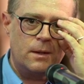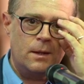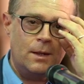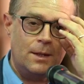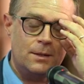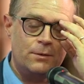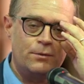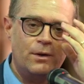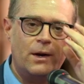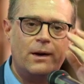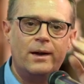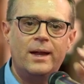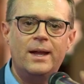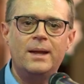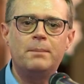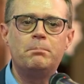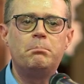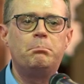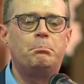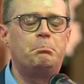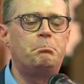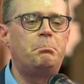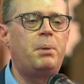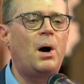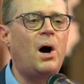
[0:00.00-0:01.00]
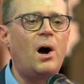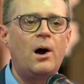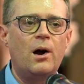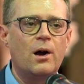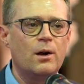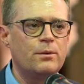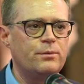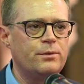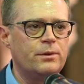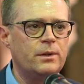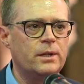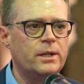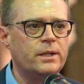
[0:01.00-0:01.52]
in a very
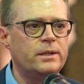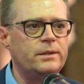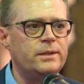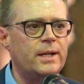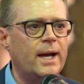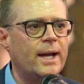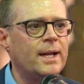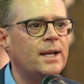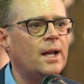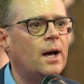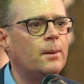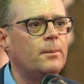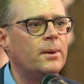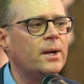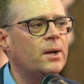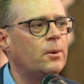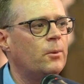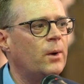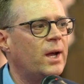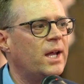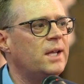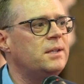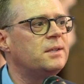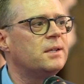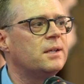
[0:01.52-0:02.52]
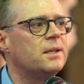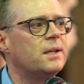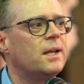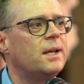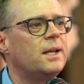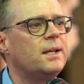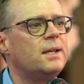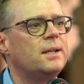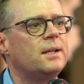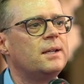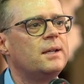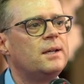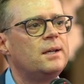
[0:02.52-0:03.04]
powerful and dynamic way
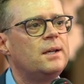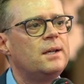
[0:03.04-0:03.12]
tonight,